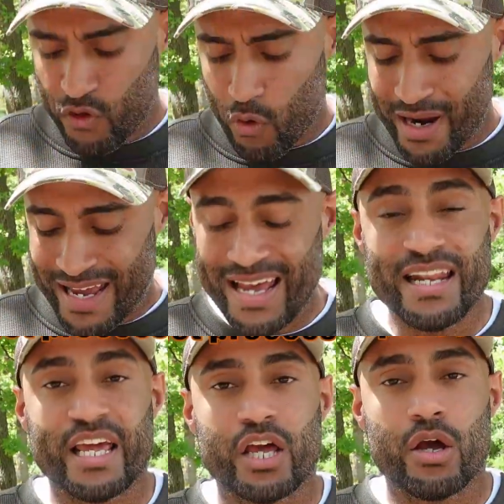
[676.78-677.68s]
you are
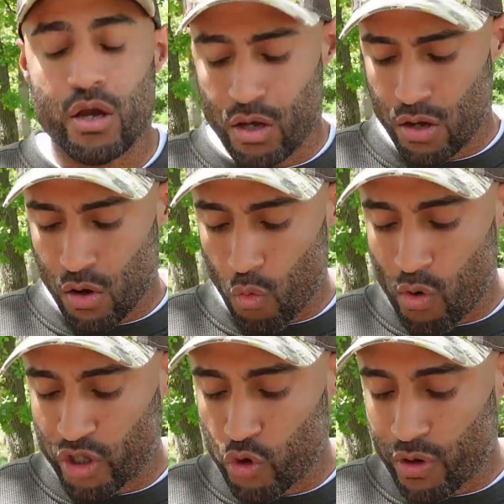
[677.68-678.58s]
hitting
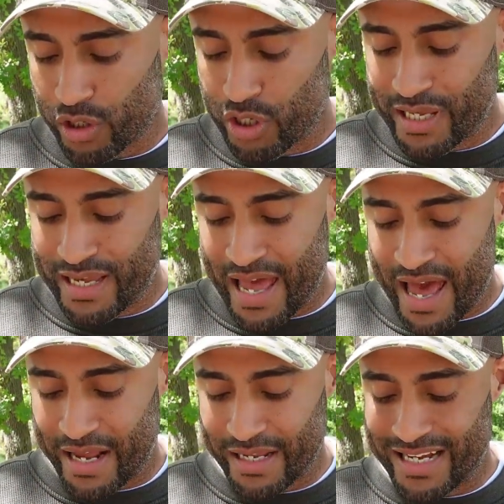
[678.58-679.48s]
what you are looking
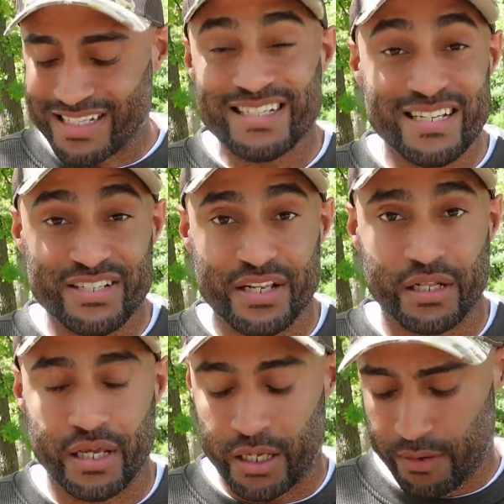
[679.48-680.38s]
at
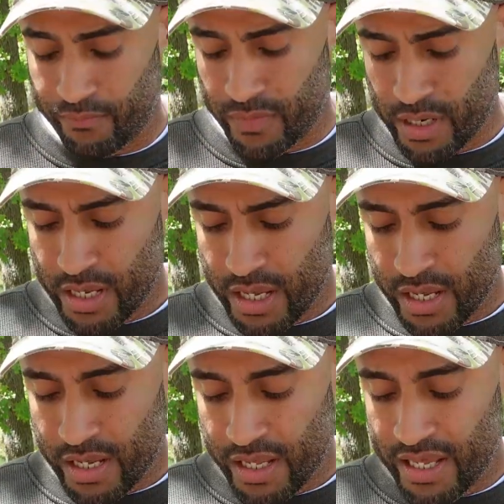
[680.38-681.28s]
consistently,
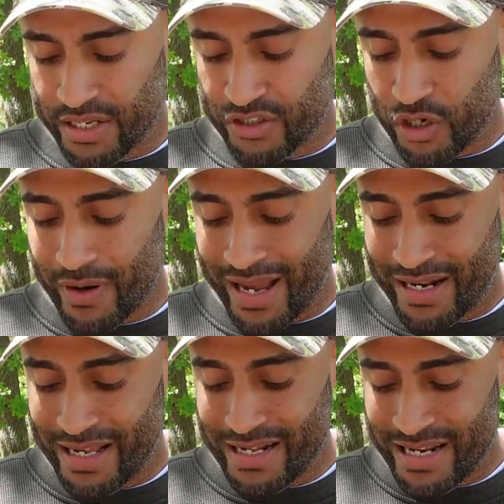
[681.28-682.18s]
is there
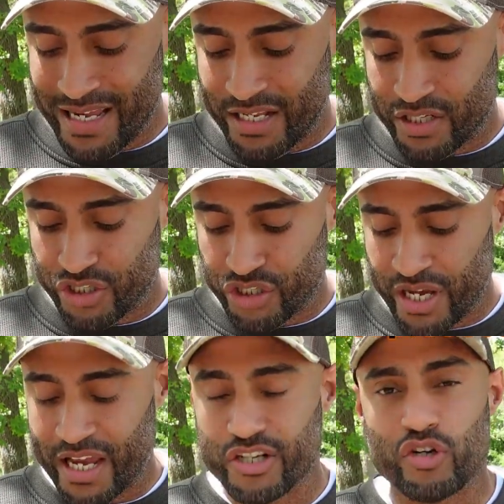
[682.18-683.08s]
any need to
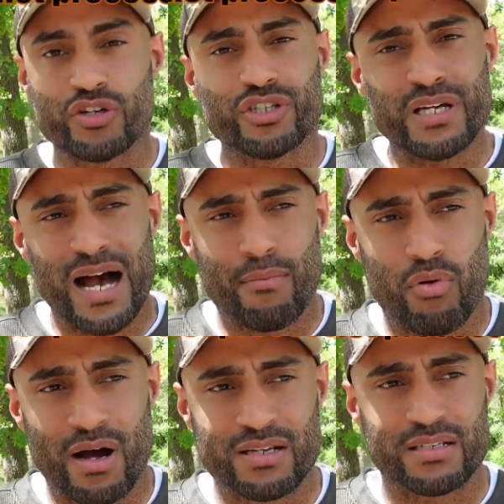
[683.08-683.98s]
change your shot
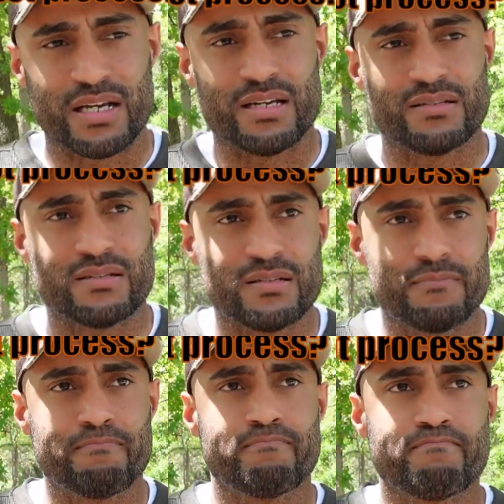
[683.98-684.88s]
process?
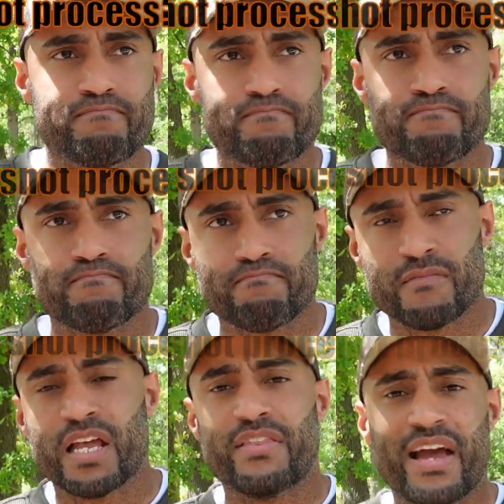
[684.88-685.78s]

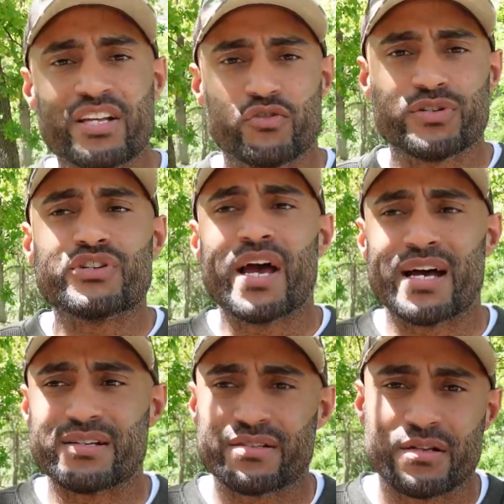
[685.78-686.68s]
The answer is
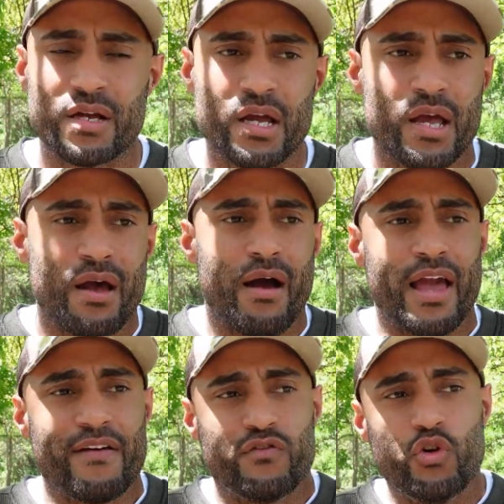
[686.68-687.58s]
yes.
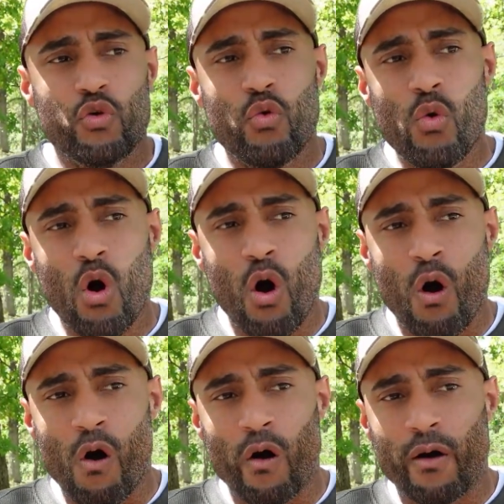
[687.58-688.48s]
If you
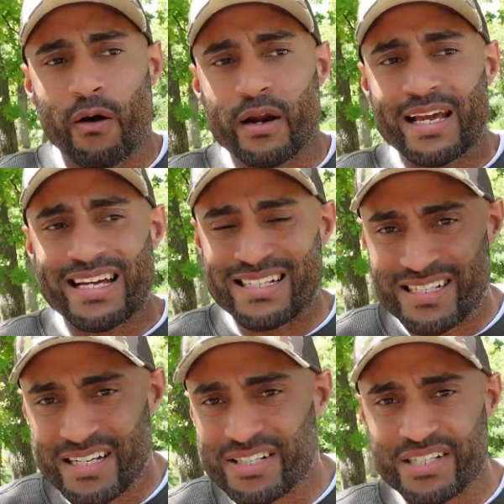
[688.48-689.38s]
are
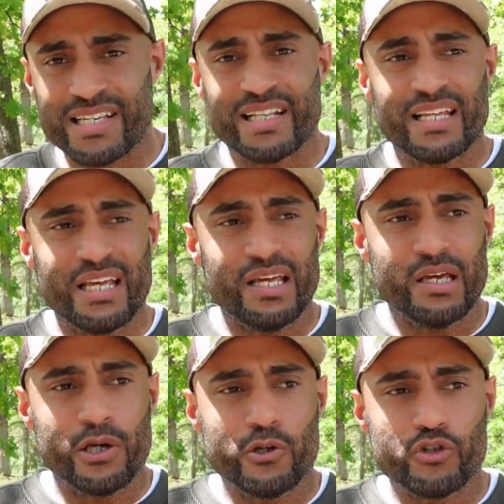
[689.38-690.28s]
consistently
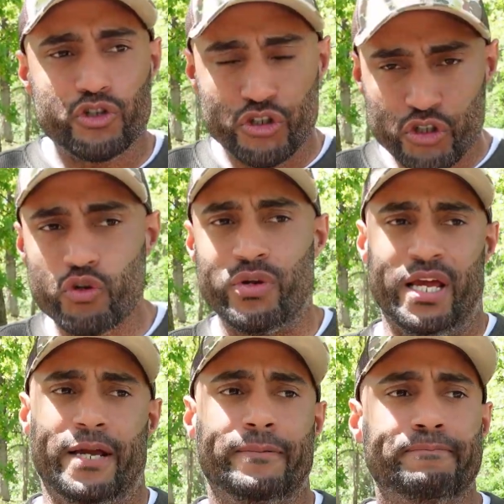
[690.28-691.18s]

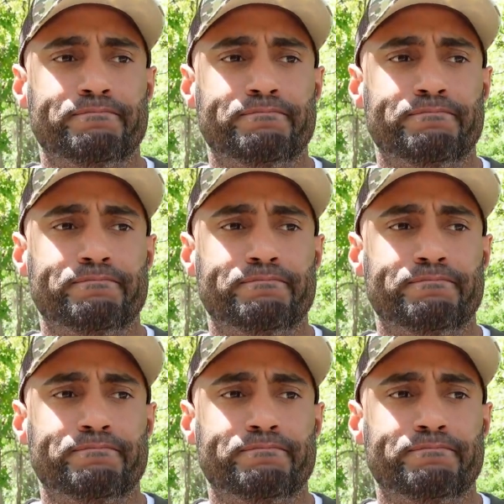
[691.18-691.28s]
shooting